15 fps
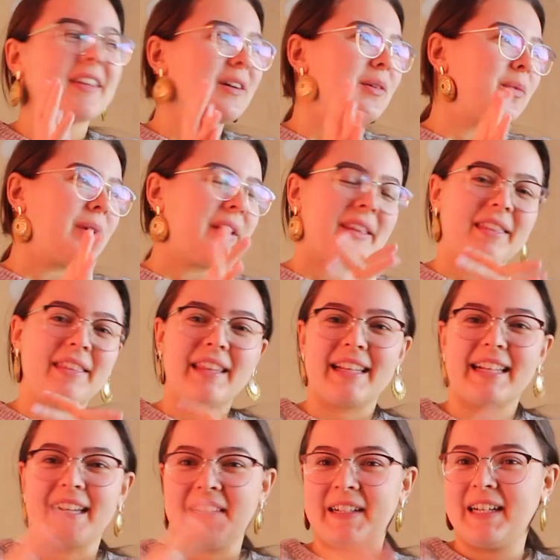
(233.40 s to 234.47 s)
with
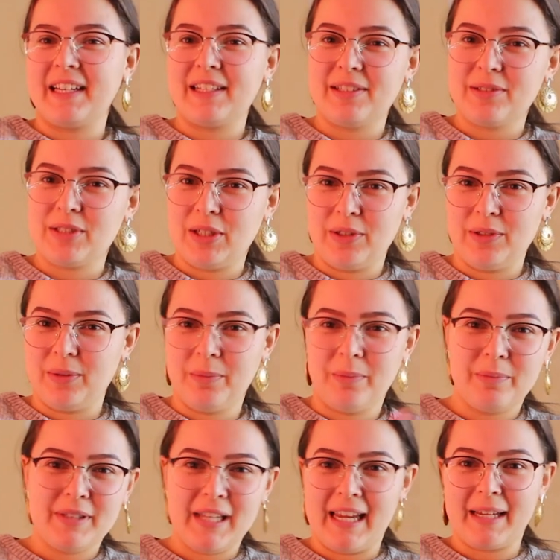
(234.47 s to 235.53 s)
this guy to
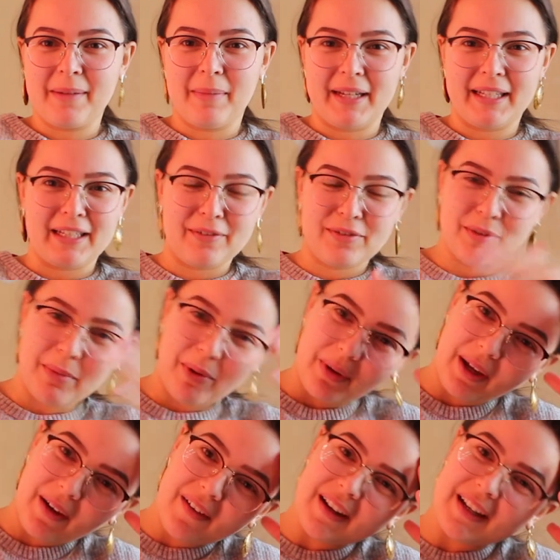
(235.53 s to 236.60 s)
take my stuff to
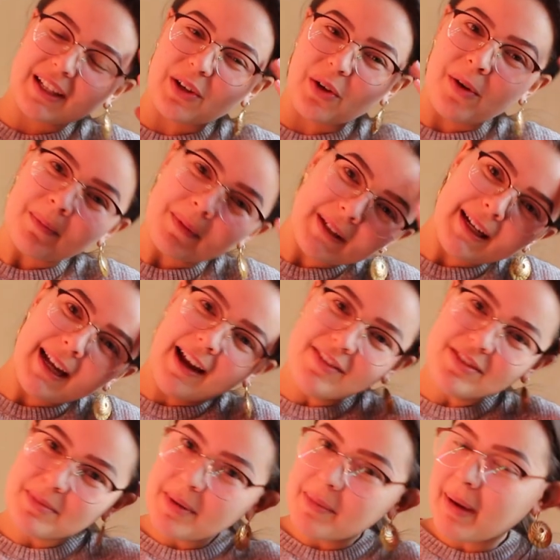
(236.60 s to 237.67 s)
Bulgaria, so I'm gonna have
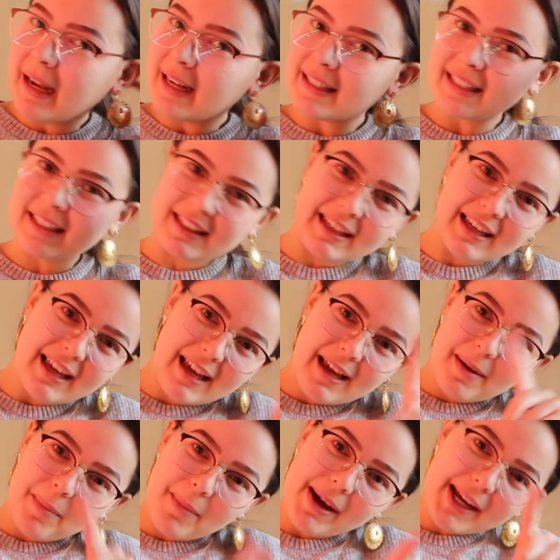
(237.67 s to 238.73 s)
to be balancing
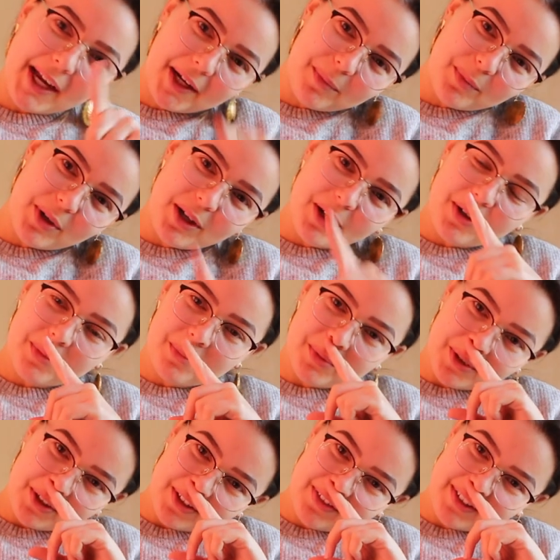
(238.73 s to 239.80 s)
my camera on
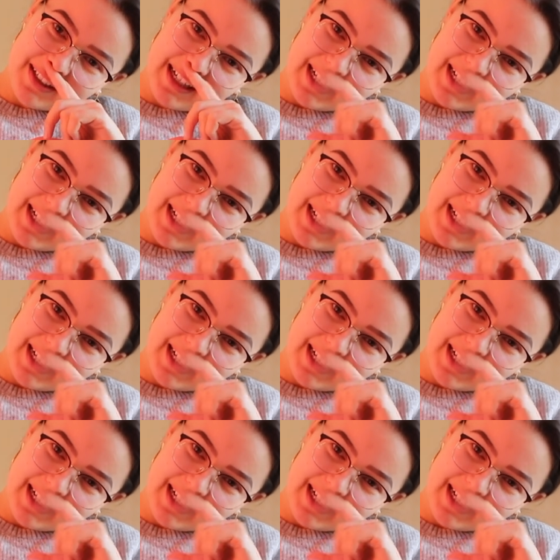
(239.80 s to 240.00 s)
books for the